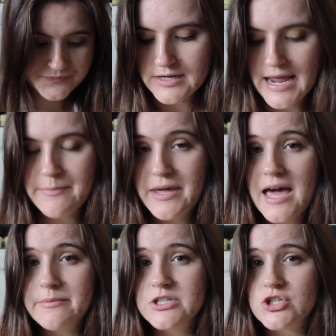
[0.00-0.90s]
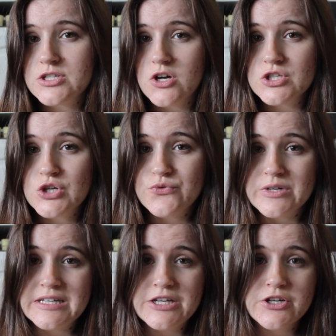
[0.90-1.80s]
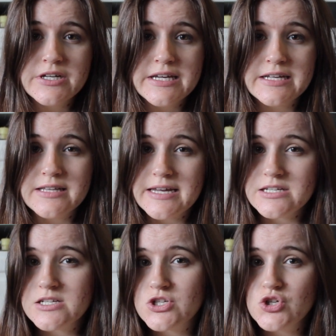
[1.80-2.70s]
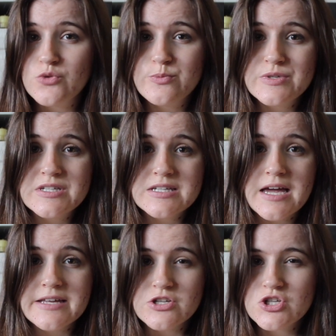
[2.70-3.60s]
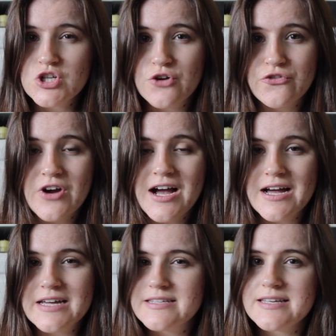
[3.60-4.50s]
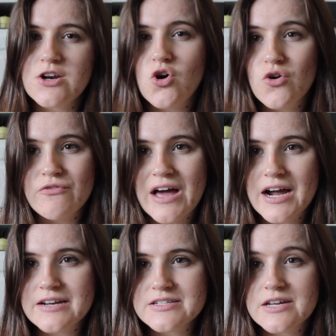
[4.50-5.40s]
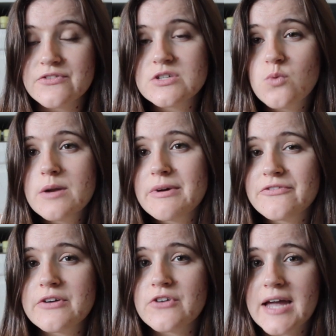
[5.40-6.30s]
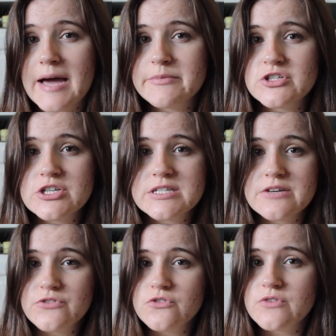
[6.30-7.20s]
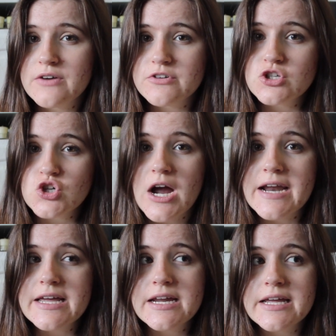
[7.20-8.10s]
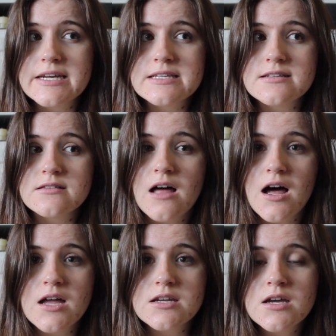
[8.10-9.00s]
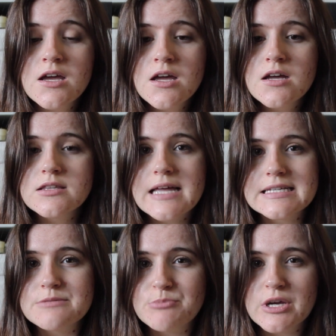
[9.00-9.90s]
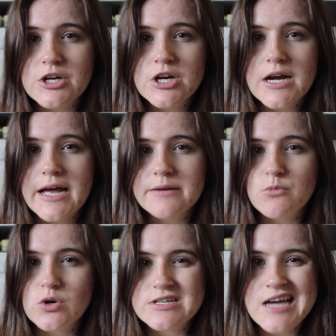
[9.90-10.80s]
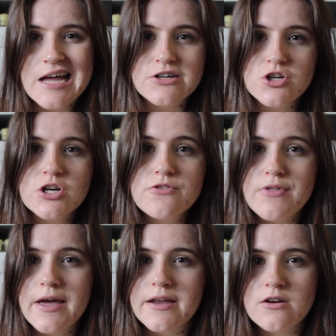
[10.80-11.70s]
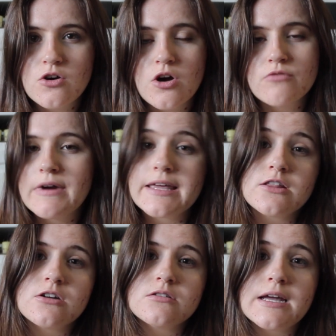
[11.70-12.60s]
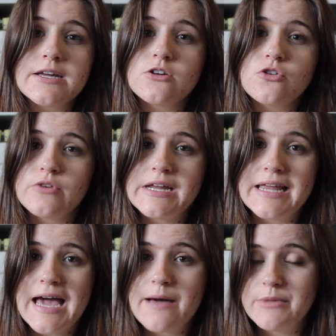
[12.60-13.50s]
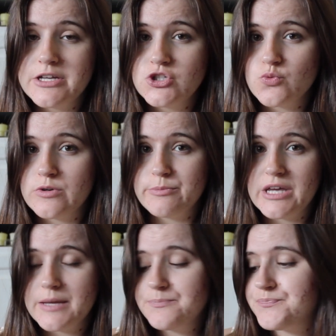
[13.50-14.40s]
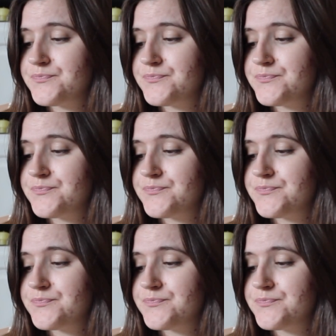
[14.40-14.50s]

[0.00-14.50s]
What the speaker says: Napa cabbage is also really good in like soups and stir fries and all of that kind of stuff. It's one of my favorite cabbages. If you've never tried it, it is a lot less bitter and more tender than a regular like green cabbage would be.